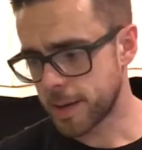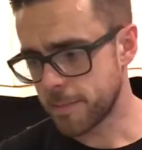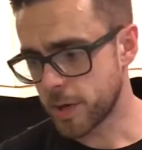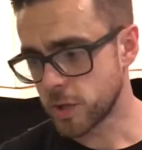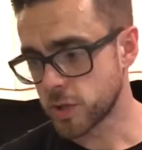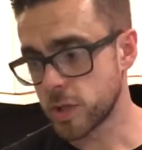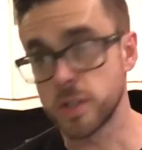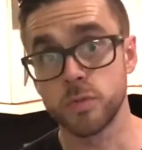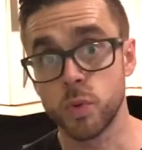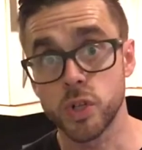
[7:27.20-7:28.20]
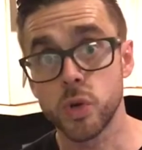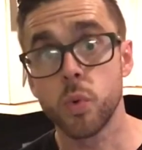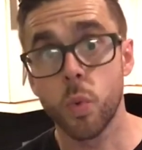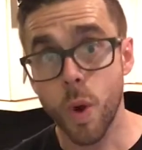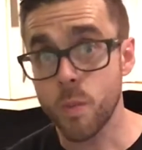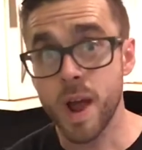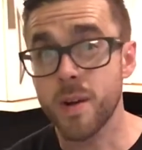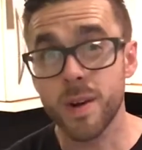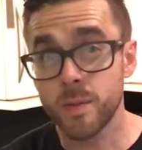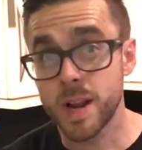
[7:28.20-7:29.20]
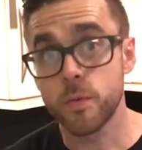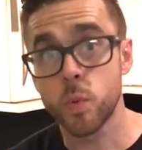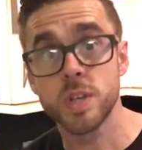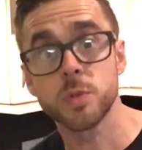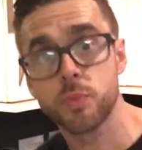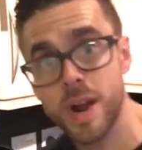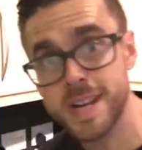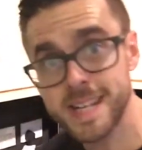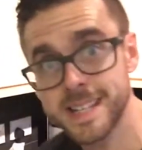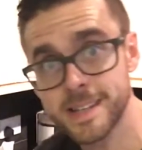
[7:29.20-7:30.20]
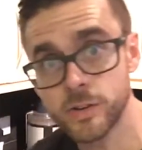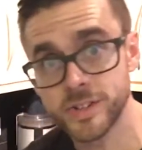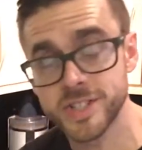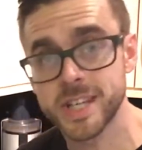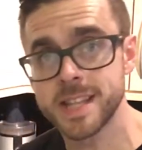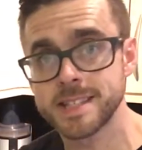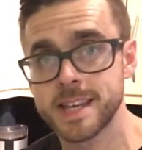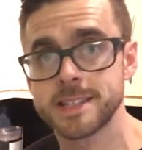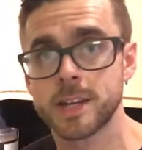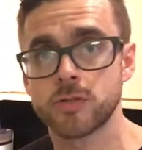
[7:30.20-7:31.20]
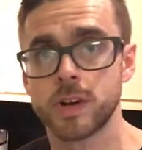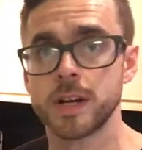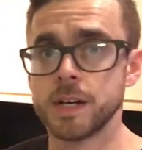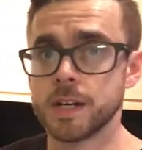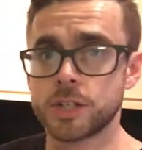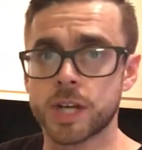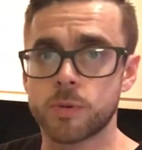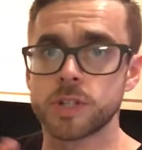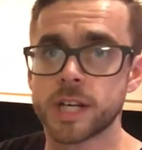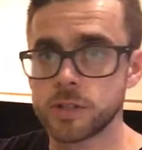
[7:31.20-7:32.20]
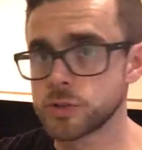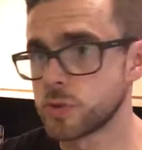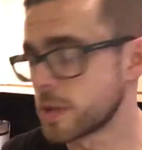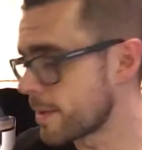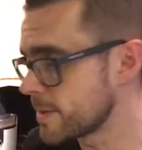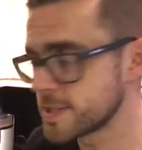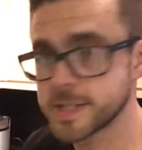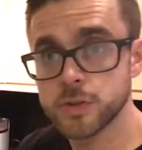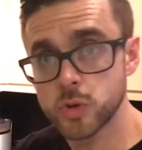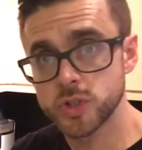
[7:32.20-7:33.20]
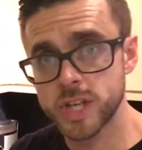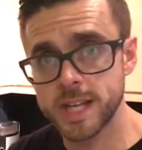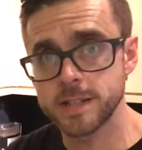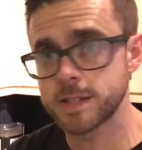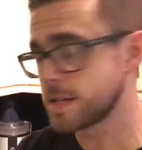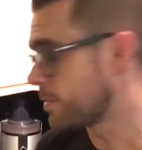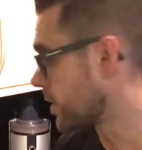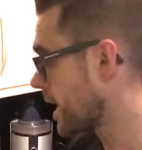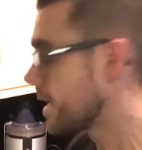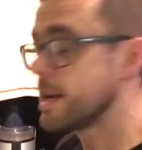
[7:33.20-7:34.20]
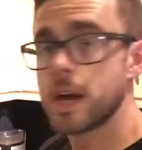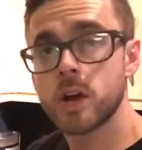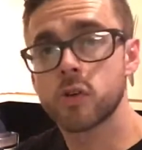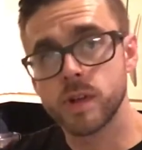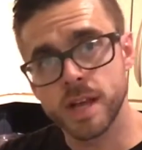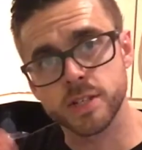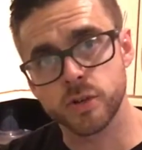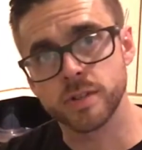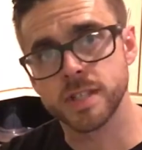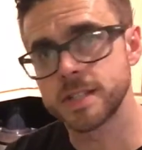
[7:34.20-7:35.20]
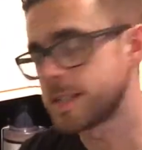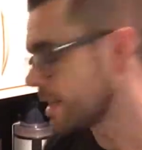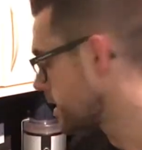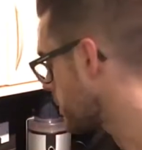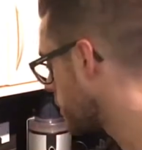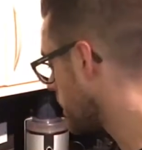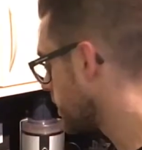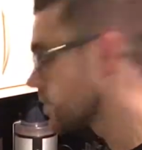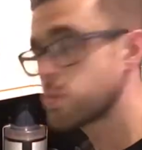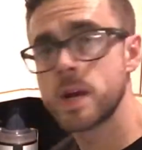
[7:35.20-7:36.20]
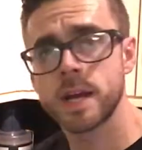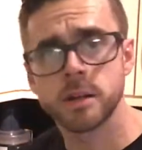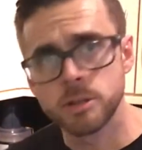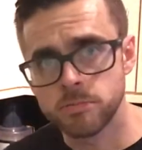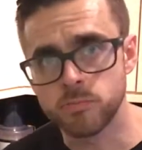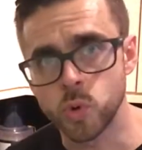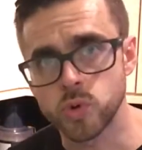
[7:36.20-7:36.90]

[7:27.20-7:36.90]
because we do whenever we spread anything on the skins, etc., shower gels, all that business goes into your body and creates toxicity in your body. This way, no